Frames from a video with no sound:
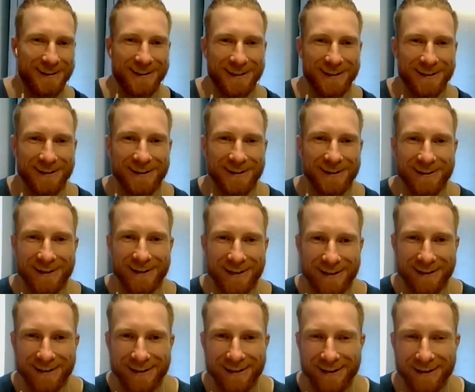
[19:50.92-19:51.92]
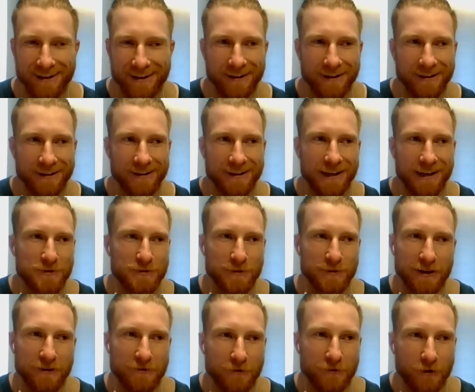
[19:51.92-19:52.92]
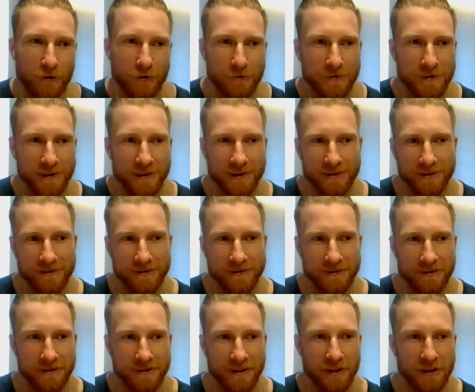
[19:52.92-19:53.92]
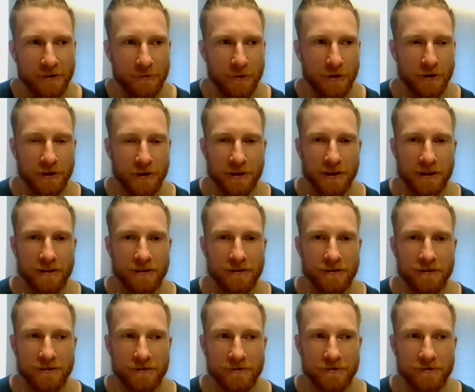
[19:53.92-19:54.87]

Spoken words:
You know, like it keeps me involved in a community.